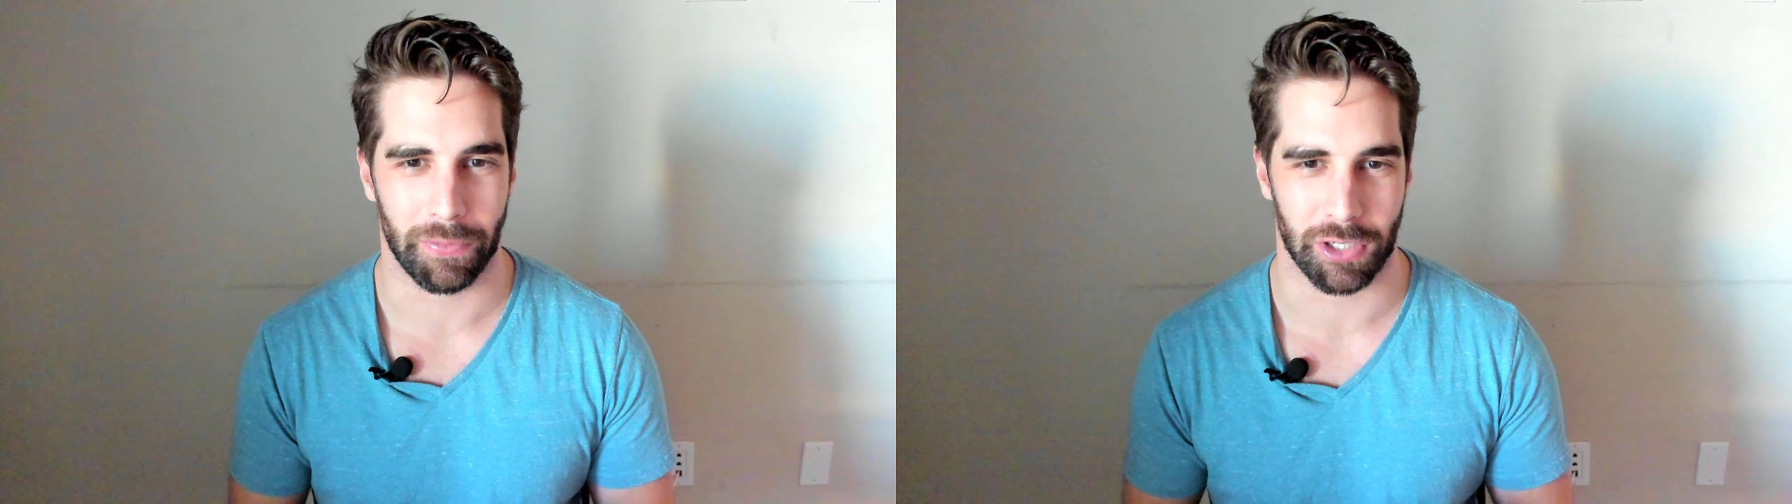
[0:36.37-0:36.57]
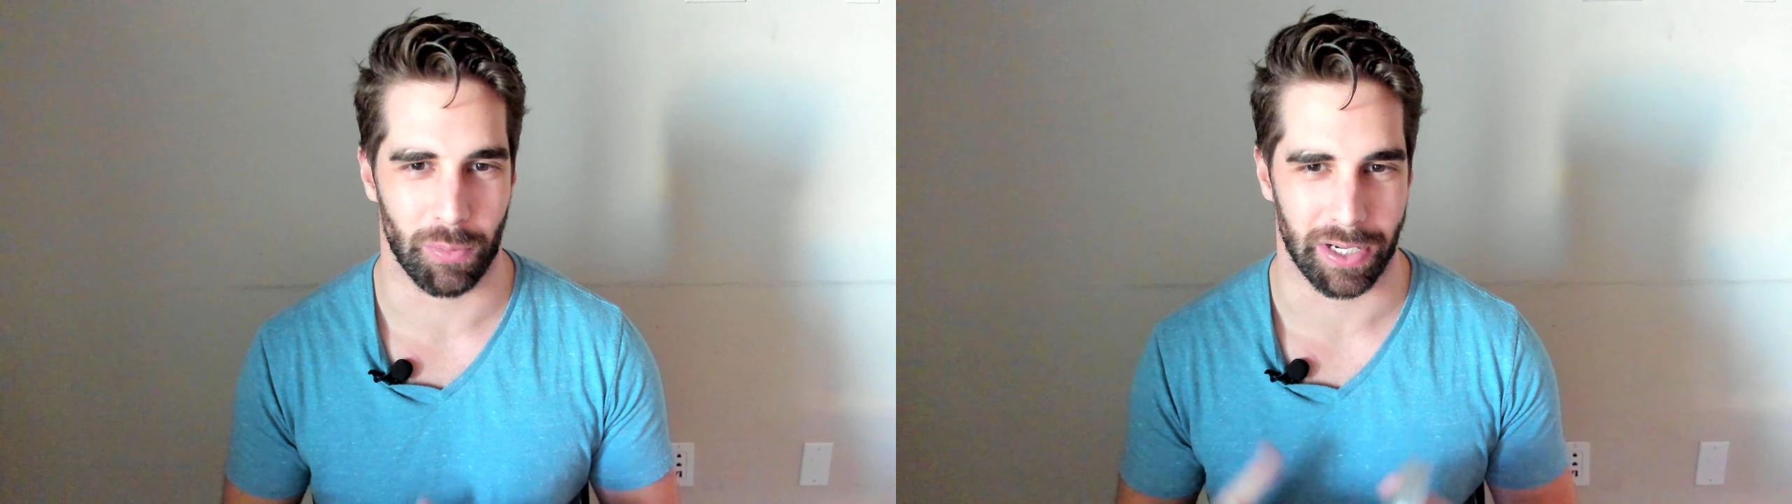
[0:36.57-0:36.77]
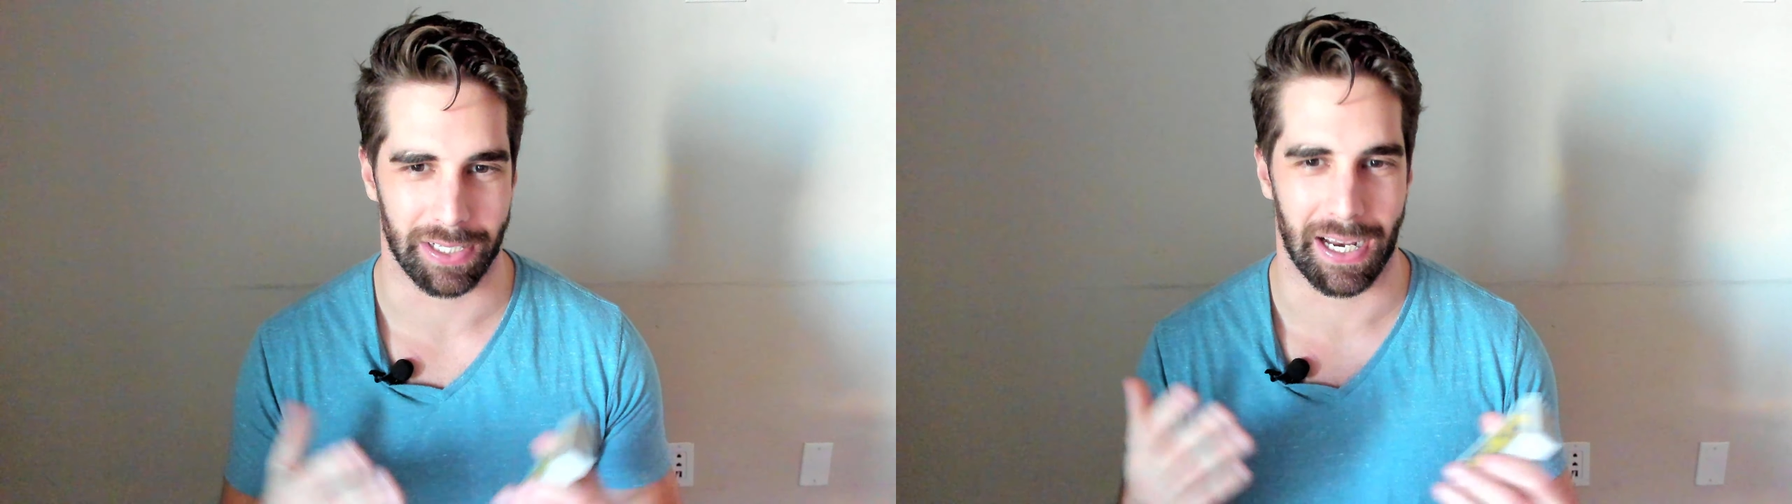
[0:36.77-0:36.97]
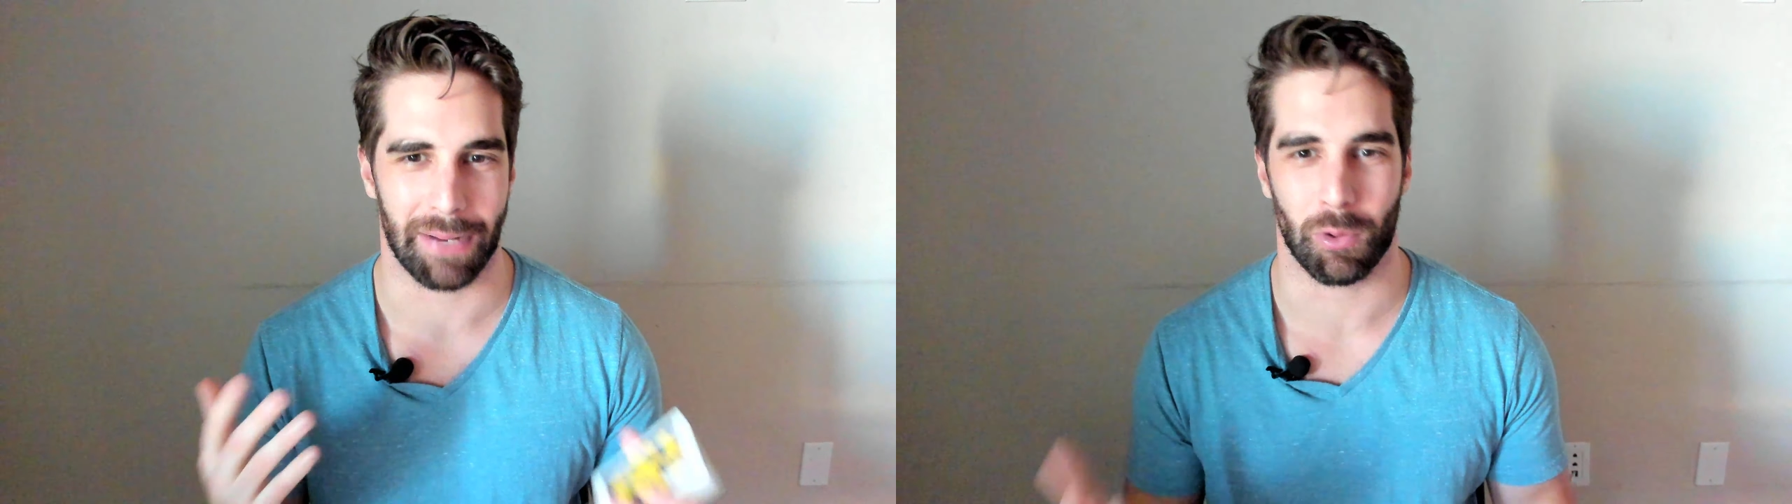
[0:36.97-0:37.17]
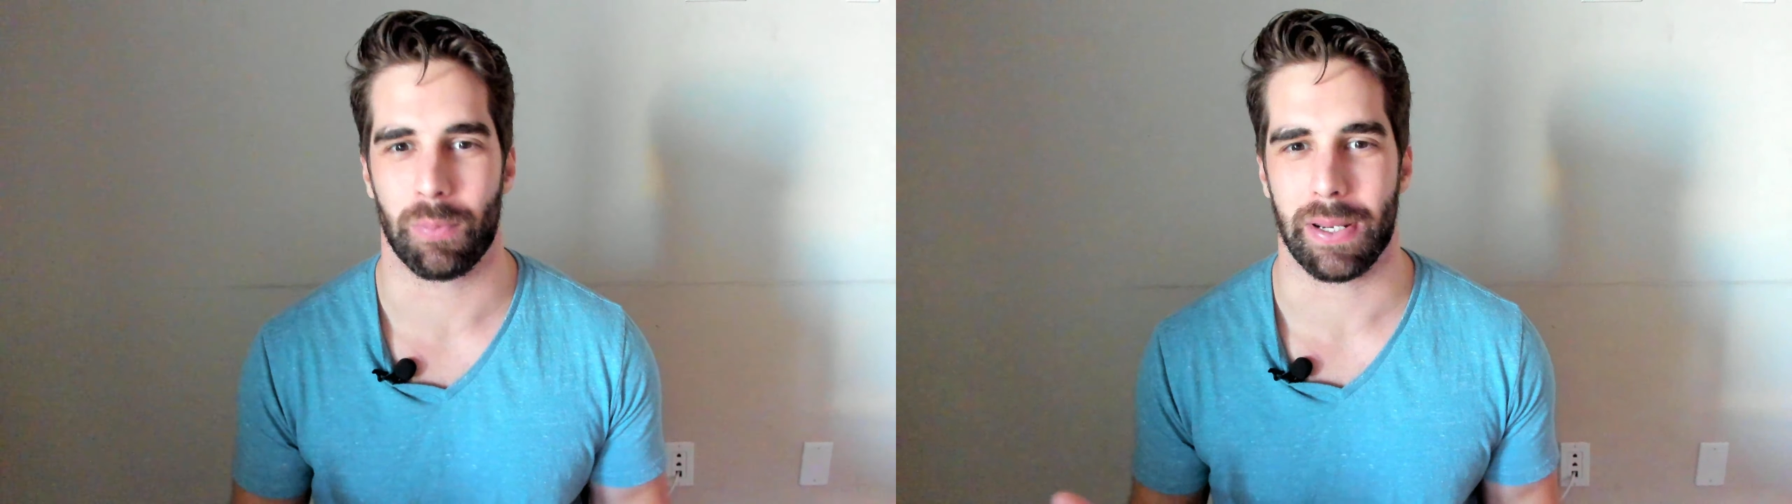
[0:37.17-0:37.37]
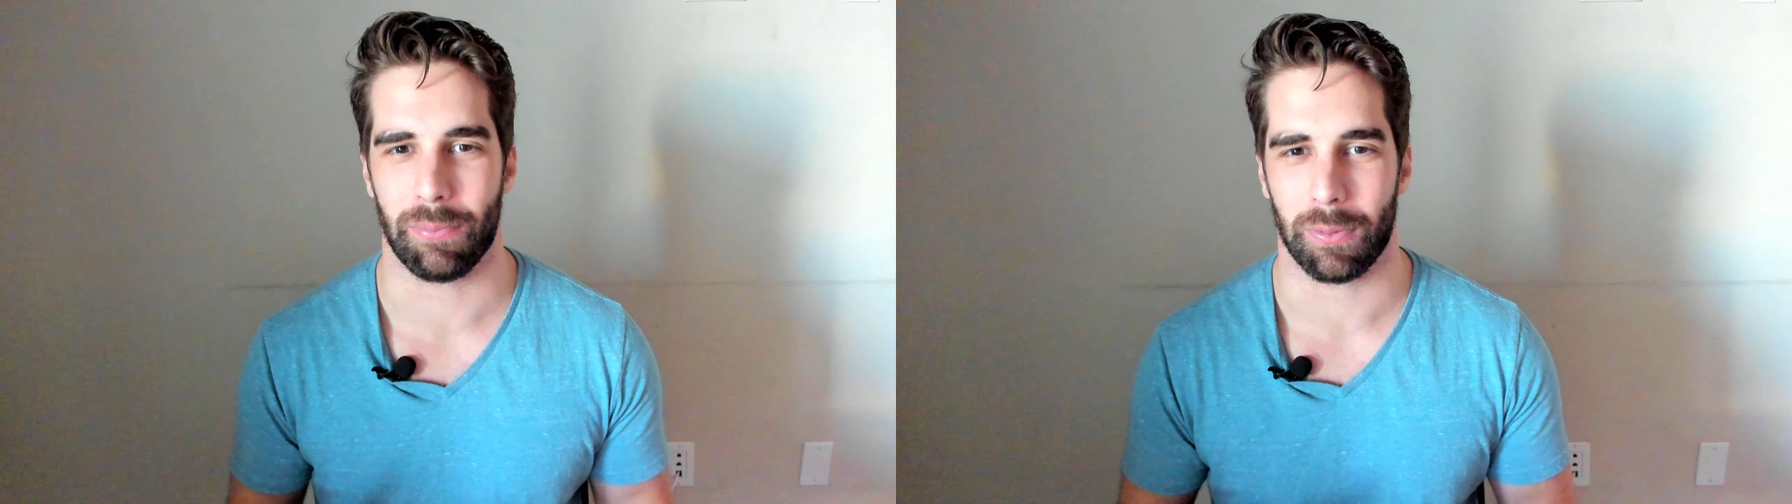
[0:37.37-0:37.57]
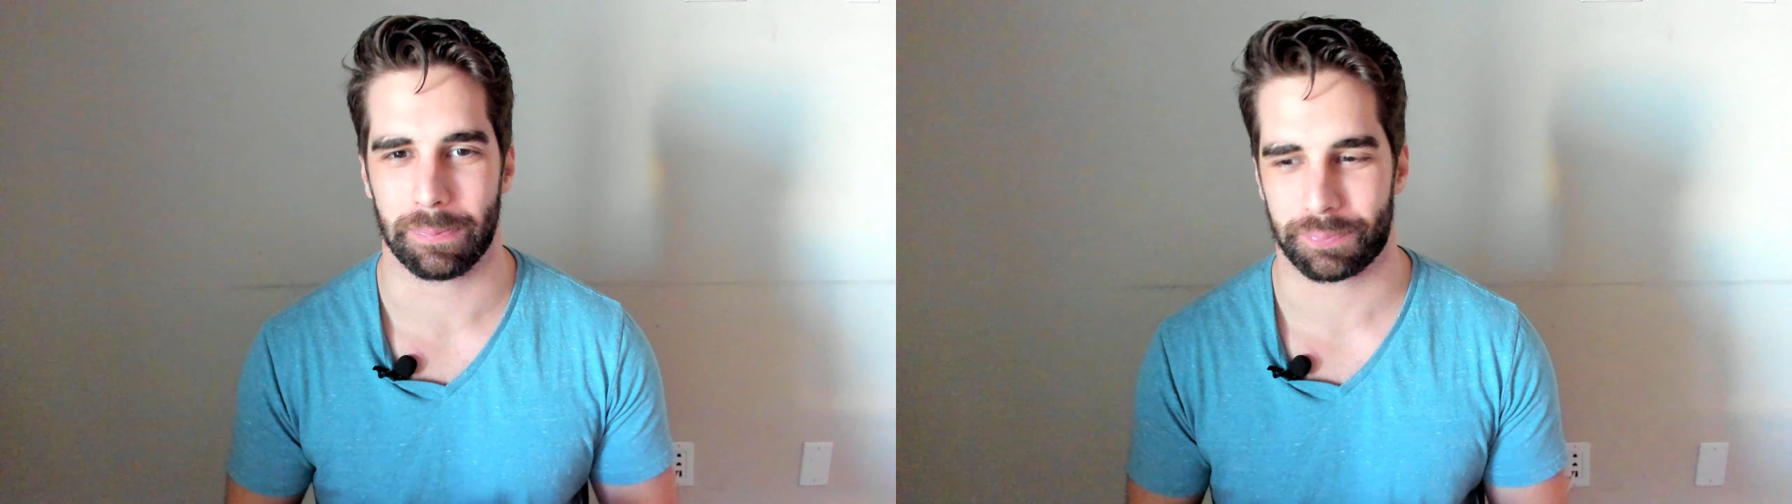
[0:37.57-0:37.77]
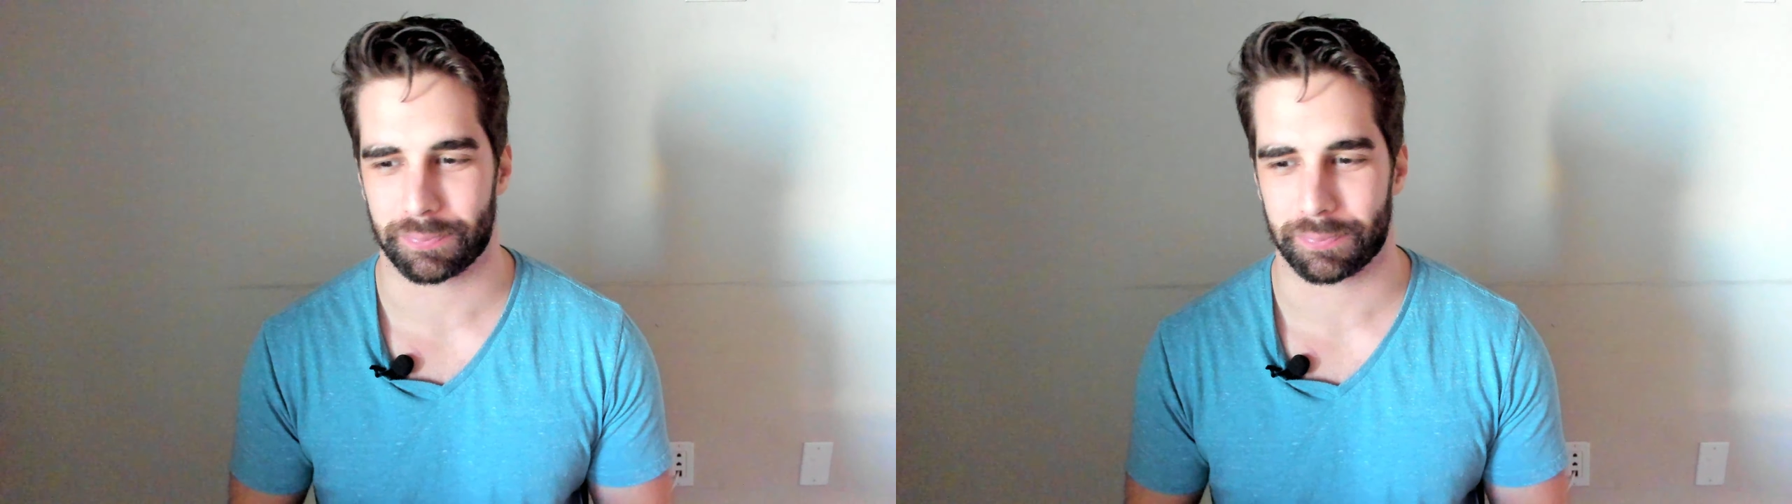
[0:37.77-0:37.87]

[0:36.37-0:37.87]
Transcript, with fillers: so we can guide more people.